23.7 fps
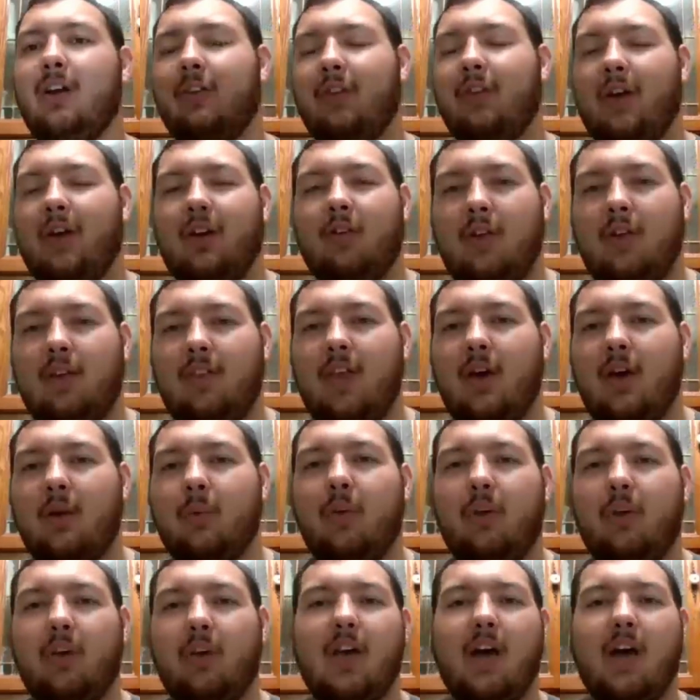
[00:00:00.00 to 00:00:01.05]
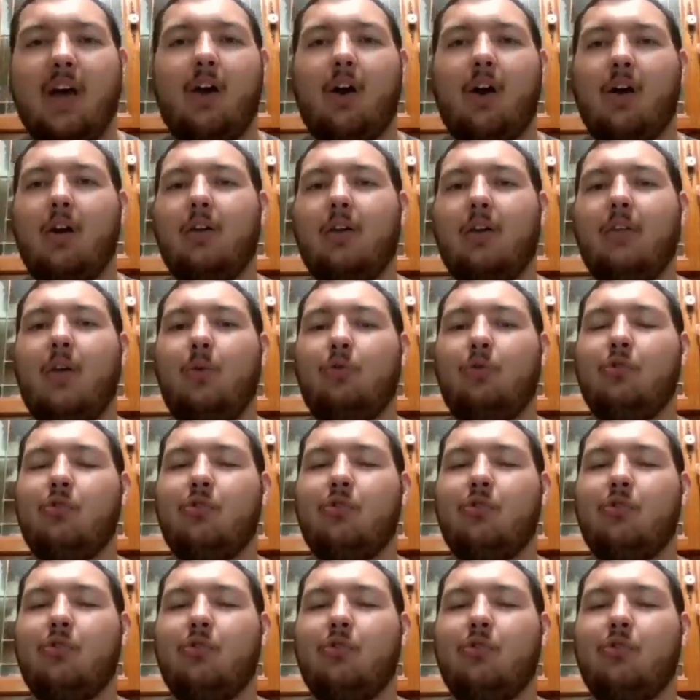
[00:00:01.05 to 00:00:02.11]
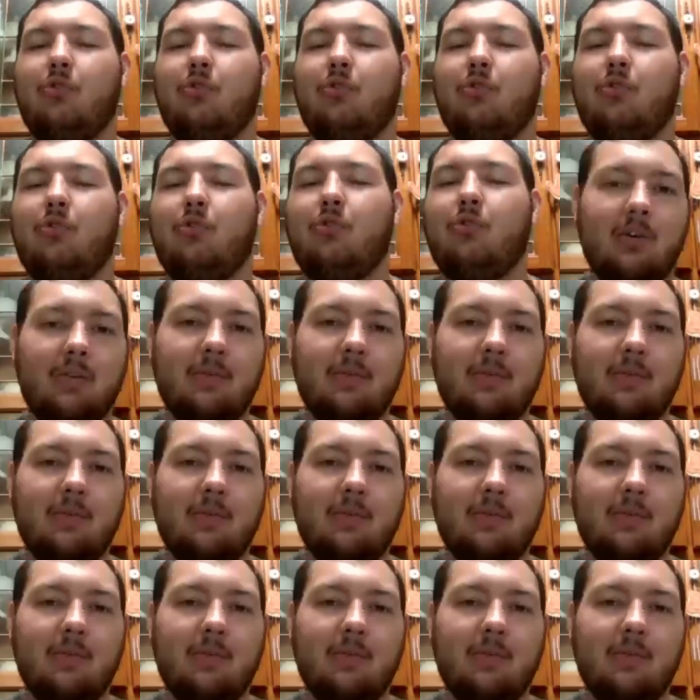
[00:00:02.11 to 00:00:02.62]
like I said, they really kind of earned those stripes here.